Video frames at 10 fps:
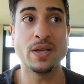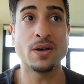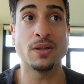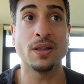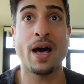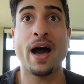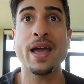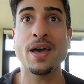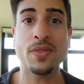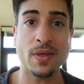
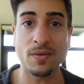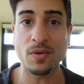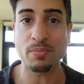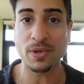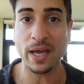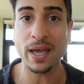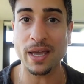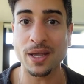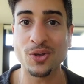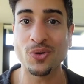Goliath of a
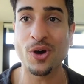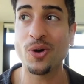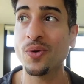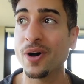plane, you know,